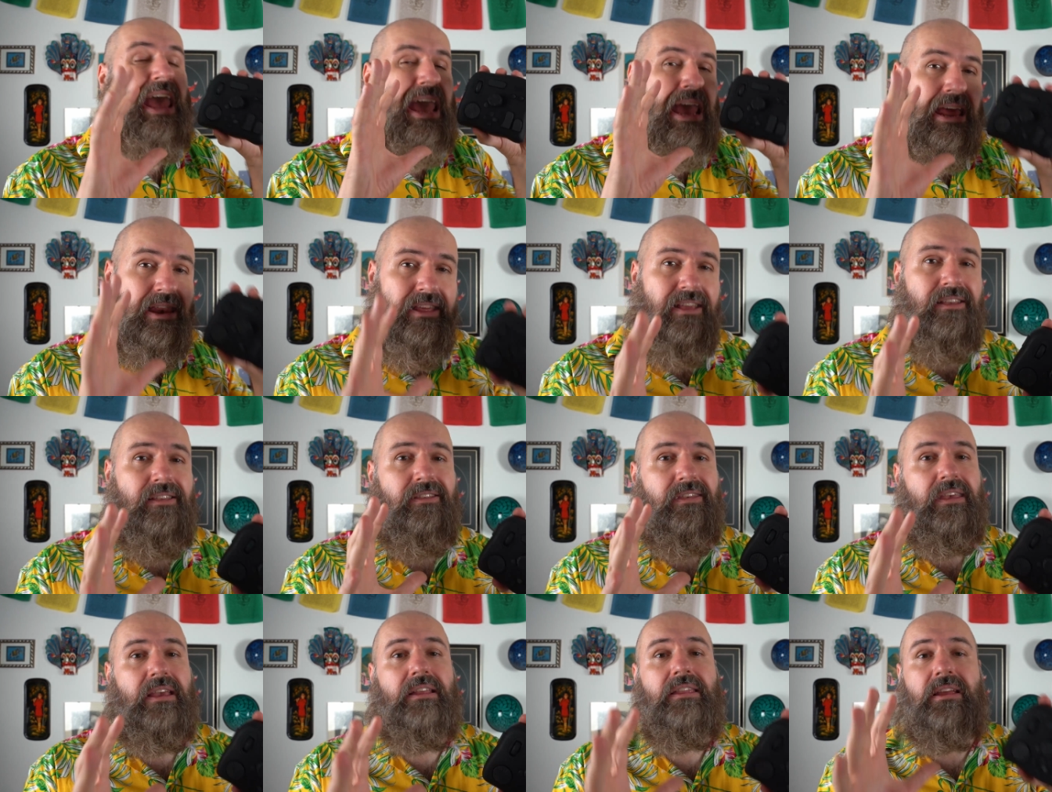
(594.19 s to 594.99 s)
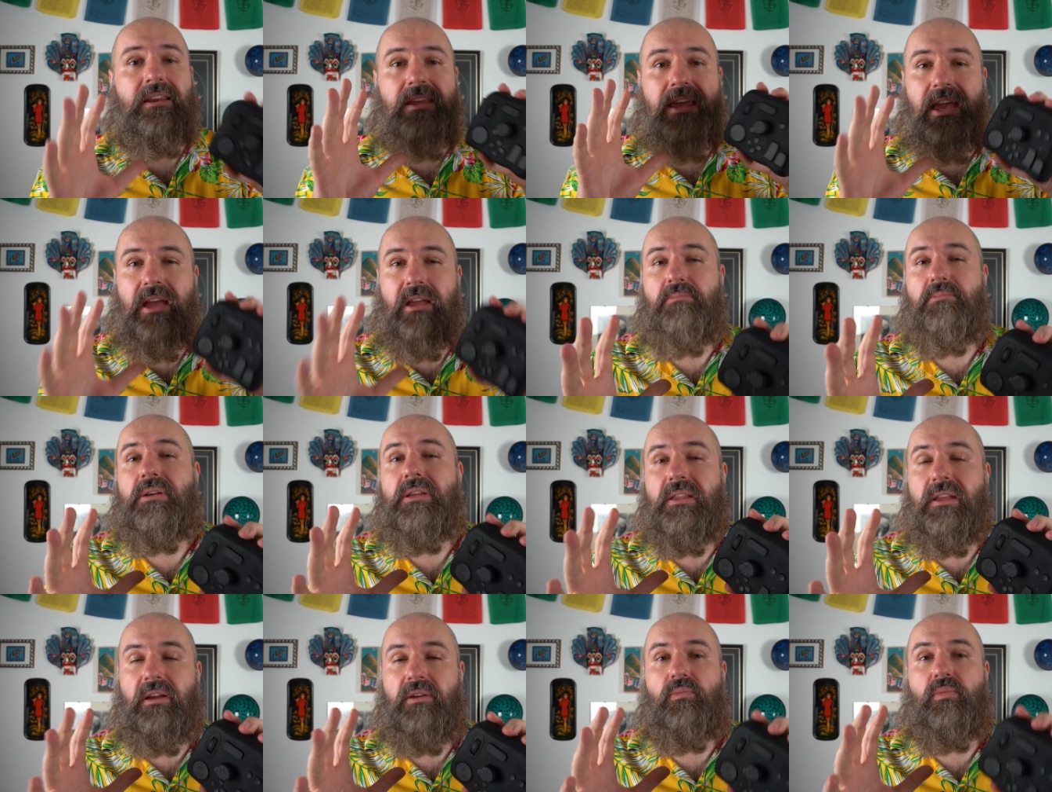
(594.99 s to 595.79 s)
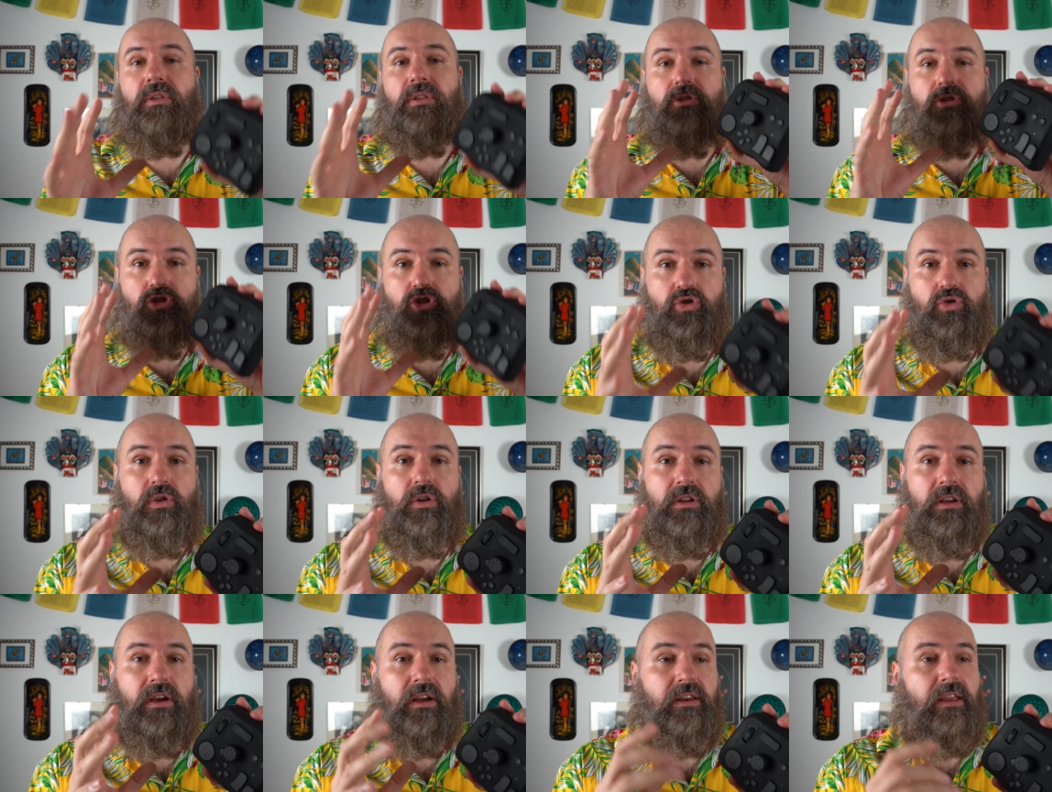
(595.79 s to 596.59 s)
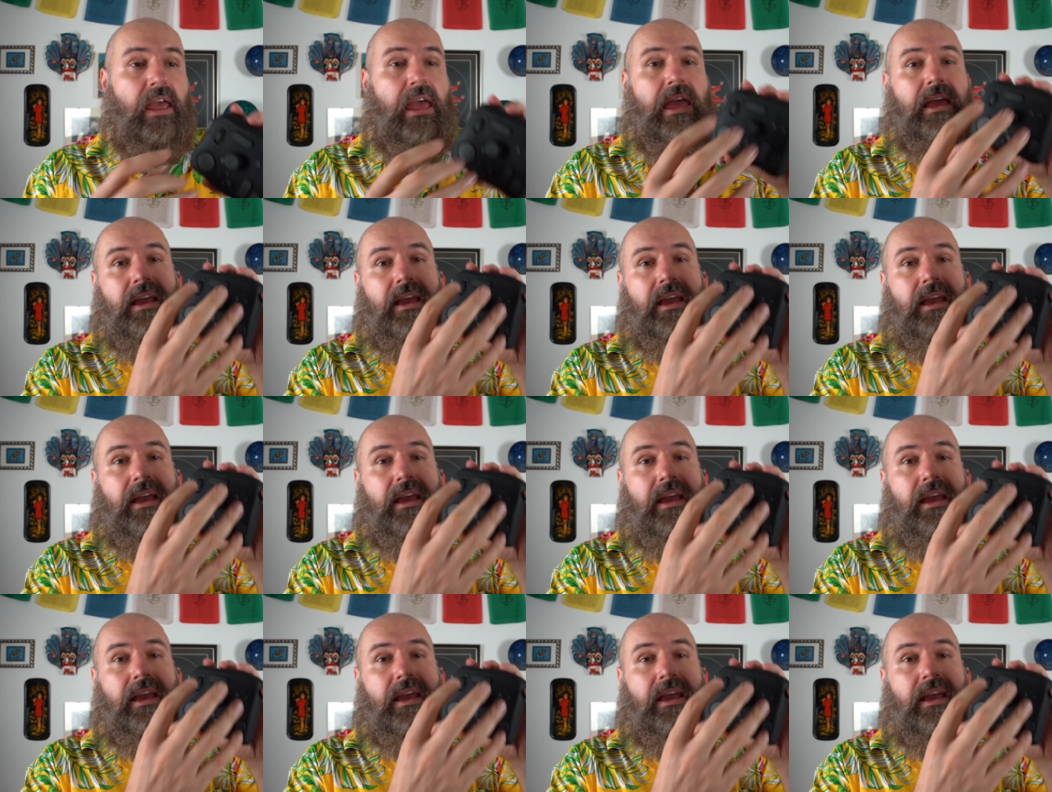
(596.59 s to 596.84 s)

Anything that can be done with a shortcut